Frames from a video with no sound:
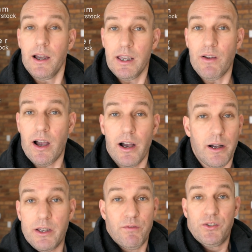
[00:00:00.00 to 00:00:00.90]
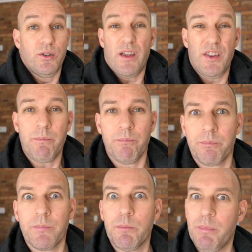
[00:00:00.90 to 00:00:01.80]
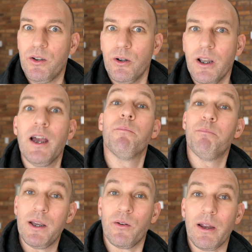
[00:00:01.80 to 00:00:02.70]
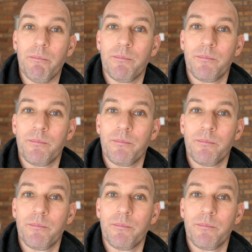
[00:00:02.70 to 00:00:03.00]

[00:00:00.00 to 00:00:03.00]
if you do nothing, be good, be green.